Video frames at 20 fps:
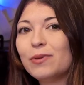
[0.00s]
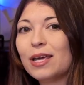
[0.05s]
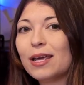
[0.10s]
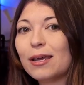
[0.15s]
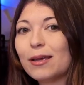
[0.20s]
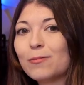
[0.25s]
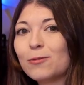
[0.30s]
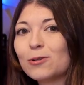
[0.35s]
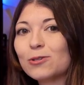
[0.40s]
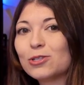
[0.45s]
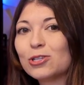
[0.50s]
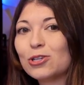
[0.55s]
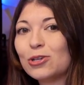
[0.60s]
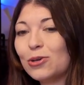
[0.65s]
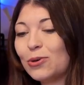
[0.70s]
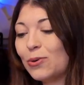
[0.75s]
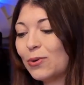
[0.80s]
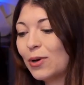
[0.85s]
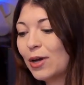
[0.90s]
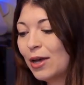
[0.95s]
be able
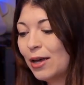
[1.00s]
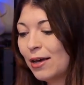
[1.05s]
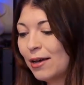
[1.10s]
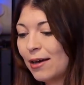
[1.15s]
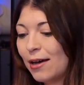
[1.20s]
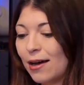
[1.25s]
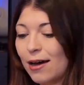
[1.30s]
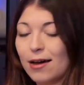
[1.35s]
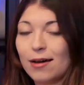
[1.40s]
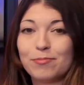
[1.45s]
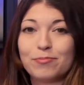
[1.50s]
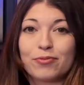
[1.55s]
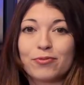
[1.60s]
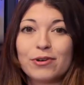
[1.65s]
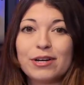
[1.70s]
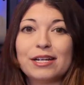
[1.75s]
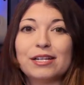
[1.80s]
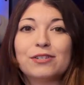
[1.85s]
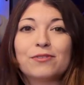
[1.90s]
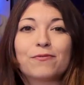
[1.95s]
to uh,
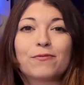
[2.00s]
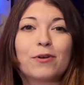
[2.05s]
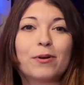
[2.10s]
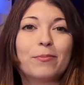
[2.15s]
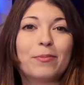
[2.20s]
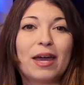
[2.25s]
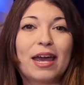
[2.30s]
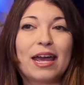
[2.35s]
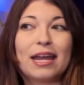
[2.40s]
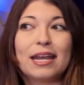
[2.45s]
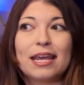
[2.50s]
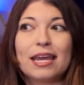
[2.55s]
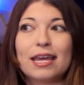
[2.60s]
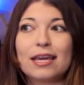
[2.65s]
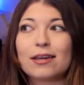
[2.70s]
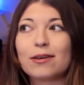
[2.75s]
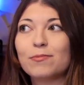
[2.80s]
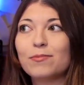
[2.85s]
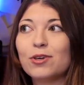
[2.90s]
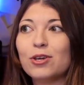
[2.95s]
print from any
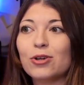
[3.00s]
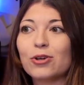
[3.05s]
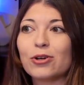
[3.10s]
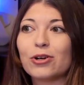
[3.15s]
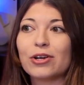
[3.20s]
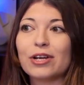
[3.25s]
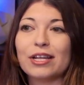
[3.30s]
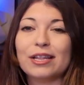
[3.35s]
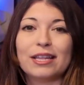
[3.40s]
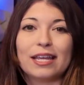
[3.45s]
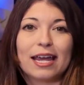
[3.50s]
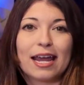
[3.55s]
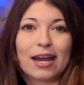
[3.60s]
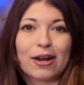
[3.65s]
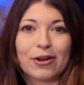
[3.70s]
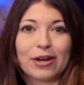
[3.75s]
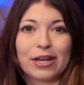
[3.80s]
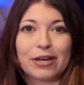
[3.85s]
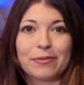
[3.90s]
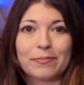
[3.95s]
computer in the
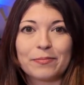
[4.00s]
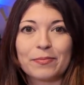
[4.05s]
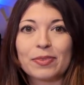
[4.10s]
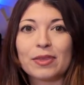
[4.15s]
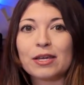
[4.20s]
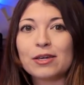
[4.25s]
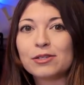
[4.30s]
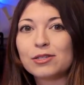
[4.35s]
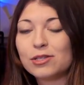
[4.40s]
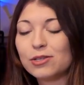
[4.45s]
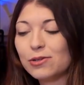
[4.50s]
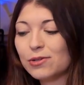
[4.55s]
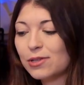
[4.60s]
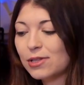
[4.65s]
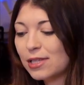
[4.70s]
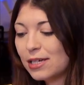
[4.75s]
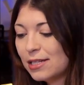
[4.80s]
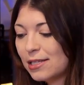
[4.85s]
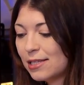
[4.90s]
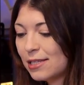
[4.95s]
area. So
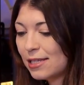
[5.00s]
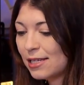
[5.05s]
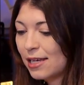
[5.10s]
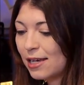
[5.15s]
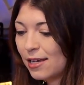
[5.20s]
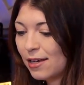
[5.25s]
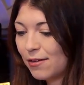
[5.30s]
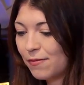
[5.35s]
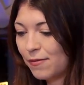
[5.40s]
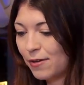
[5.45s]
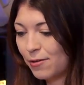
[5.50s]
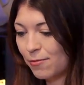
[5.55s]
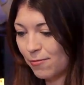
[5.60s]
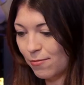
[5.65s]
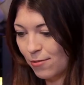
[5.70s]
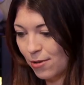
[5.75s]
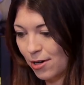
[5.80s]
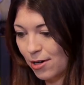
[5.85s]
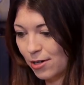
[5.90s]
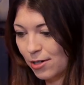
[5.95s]
let's see if it
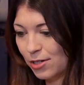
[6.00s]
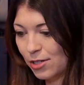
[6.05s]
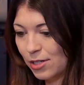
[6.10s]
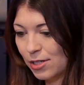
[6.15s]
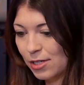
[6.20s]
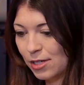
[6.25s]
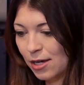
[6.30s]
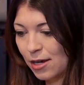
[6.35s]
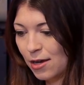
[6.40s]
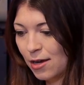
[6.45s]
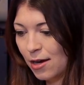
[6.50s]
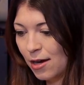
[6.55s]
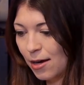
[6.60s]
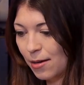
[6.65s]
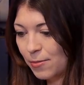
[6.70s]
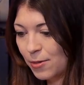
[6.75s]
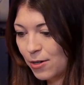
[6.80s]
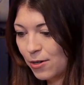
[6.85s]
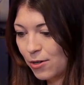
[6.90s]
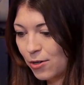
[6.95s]
works.
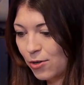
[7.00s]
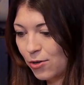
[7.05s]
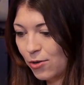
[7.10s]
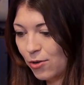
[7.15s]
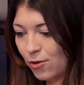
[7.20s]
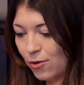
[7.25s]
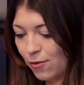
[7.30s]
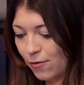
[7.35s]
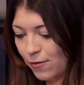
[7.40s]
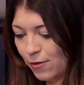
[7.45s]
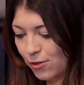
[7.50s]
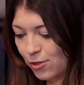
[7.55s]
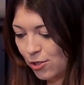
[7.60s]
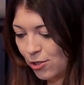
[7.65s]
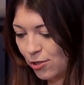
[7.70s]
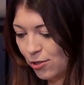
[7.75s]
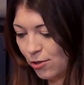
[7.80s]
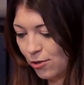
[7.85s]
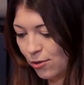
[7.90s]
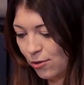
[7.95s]
I'm gonna go over
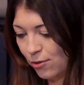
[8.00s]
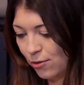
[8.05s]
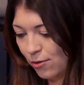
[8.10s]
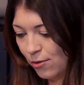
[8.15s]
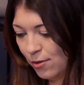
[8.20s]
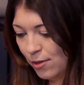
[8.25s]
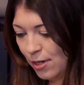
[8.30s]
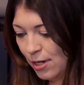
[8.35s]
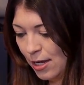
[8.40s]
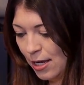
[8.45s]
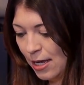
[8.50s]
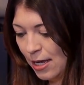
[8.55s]
to